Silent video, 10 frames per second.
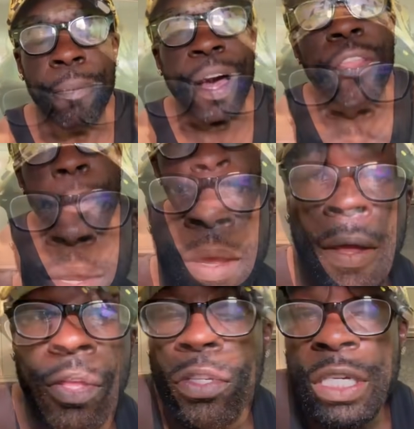other
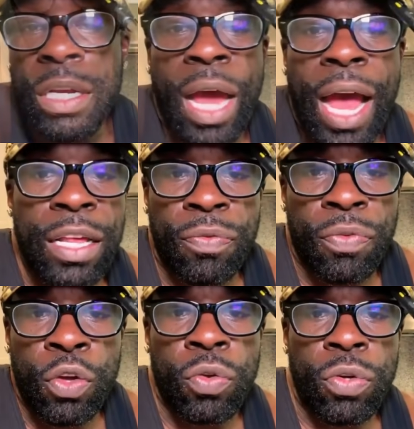pussy. You see the highest views.